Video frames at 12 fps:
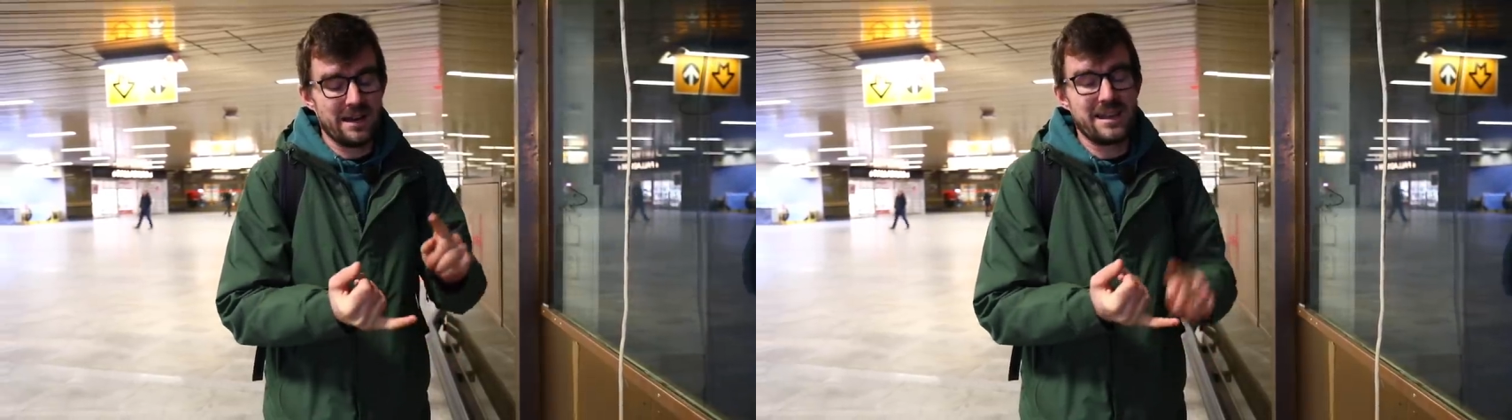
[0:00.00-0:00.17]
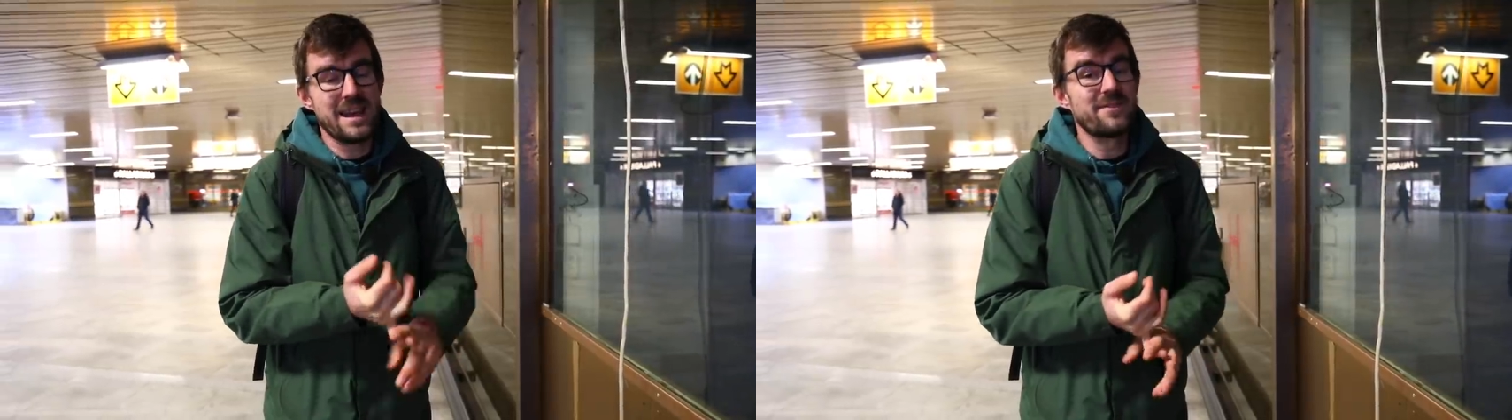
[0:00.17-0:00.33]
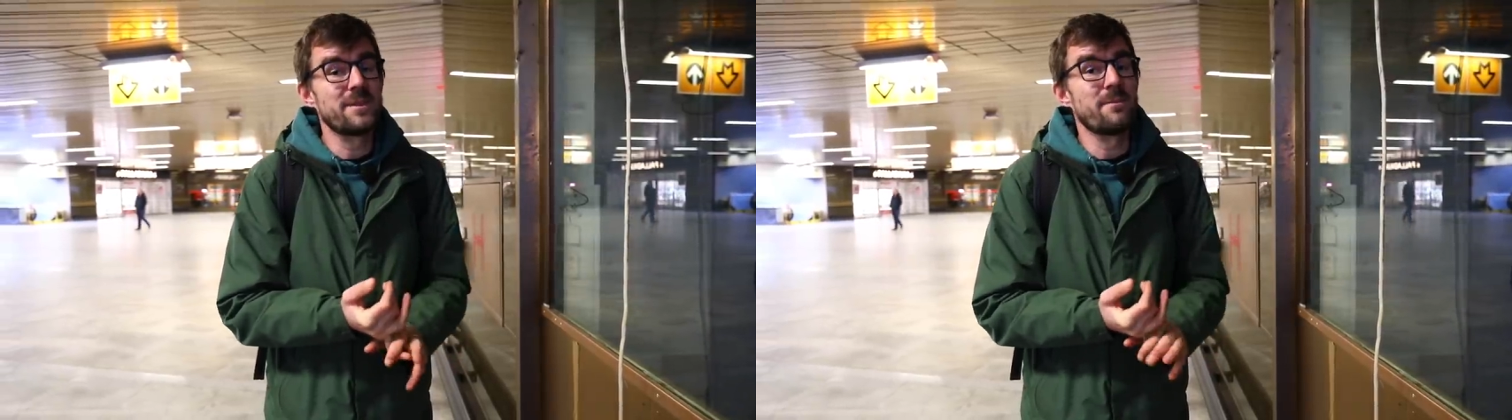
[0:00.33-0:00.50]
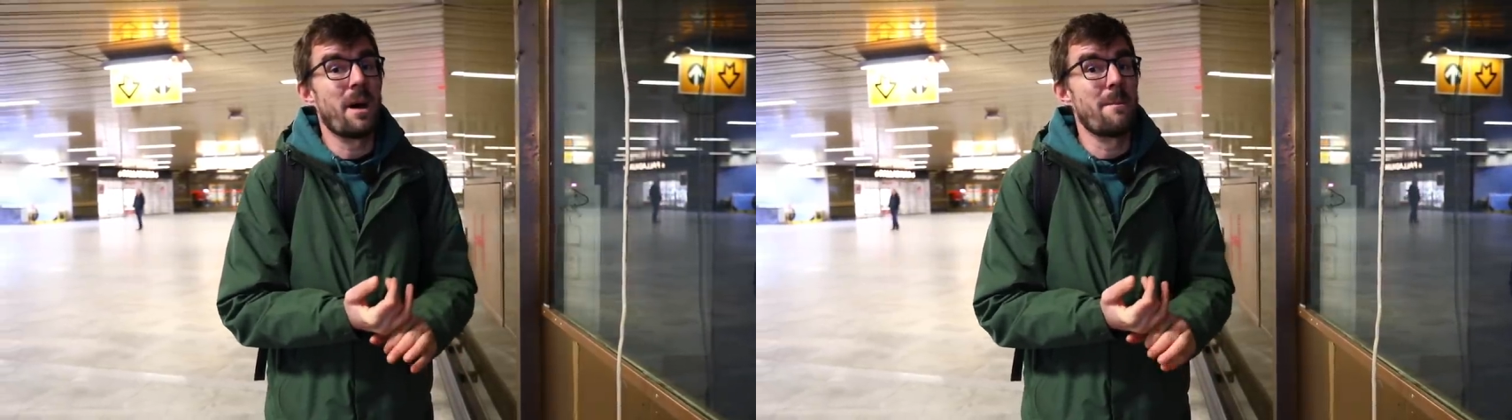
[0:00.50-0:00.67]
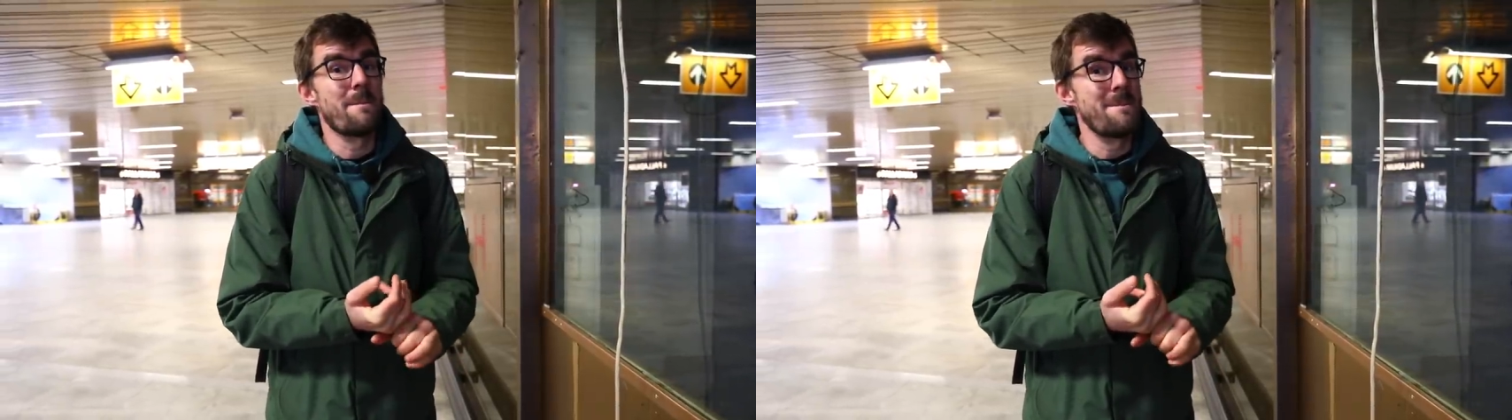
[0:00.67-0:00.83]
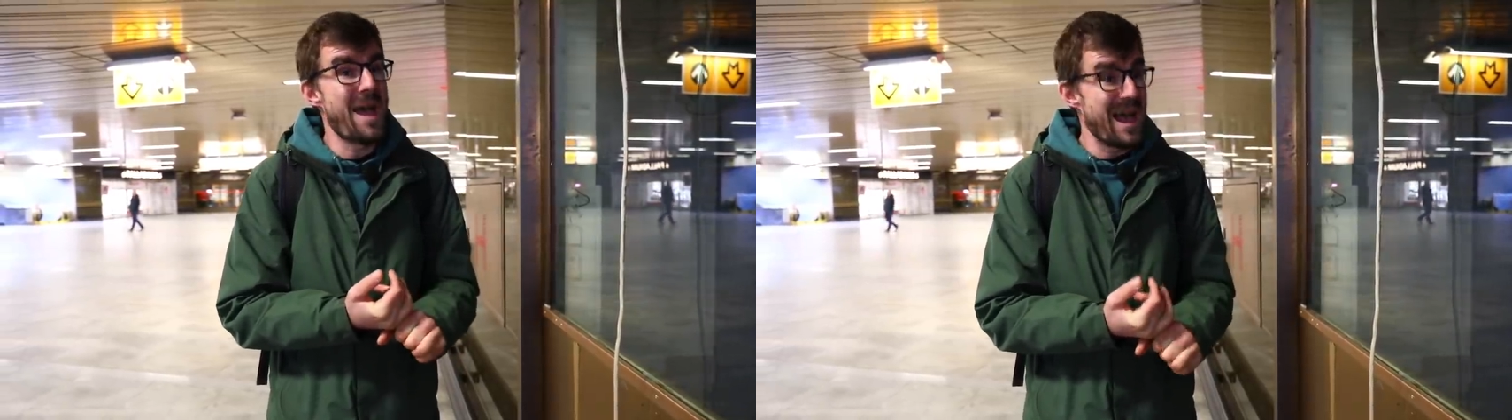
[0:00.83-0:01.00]
gave them a
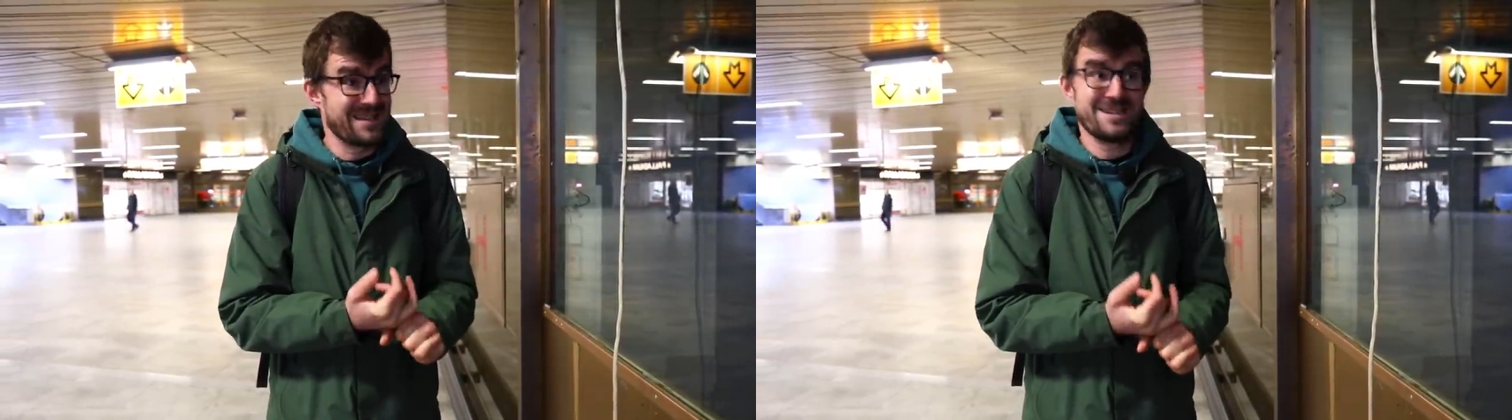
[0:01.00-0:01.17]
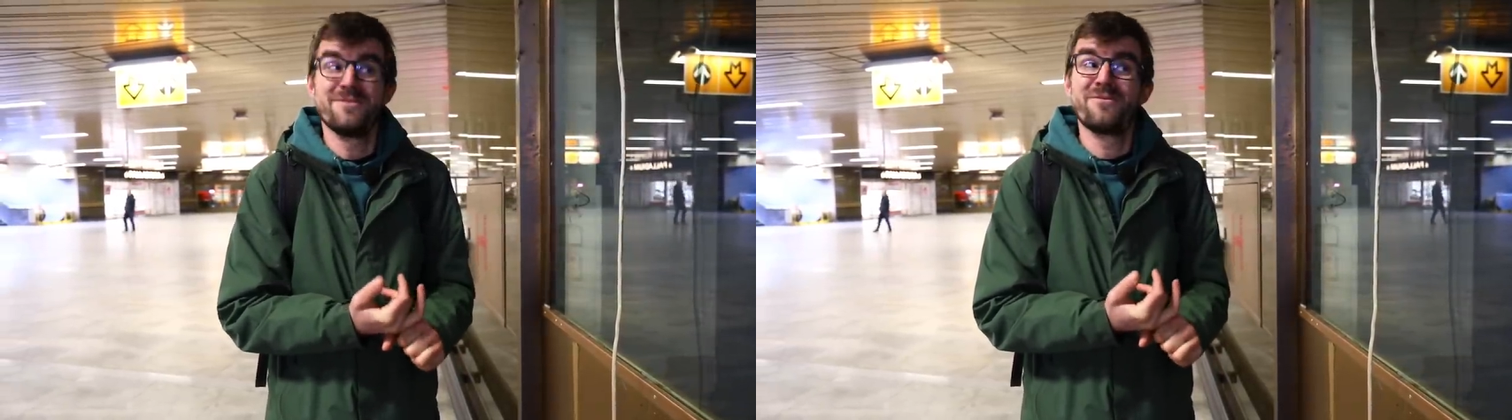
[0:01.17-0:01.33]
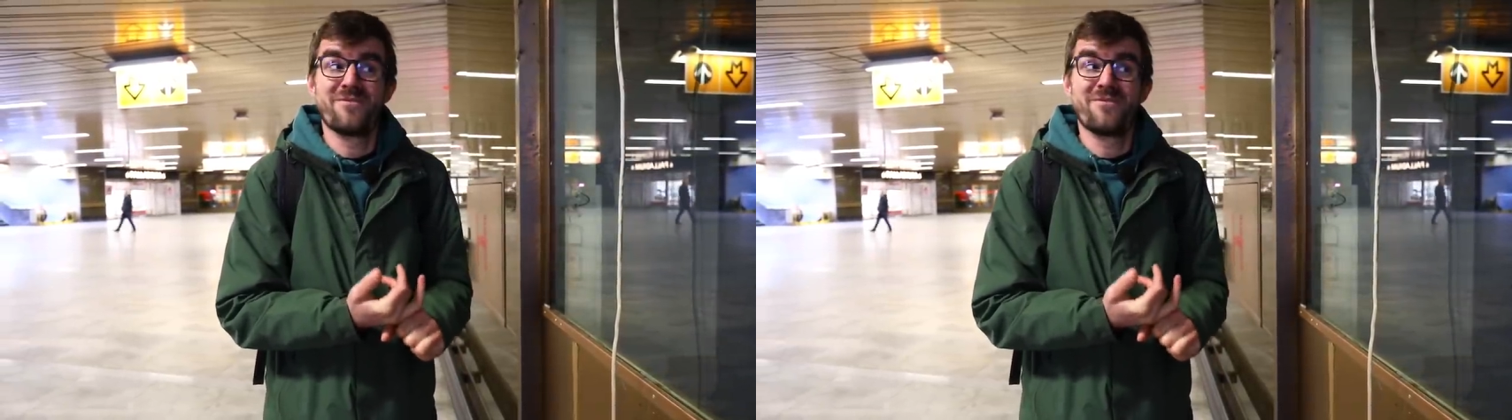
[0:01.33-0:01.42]
massive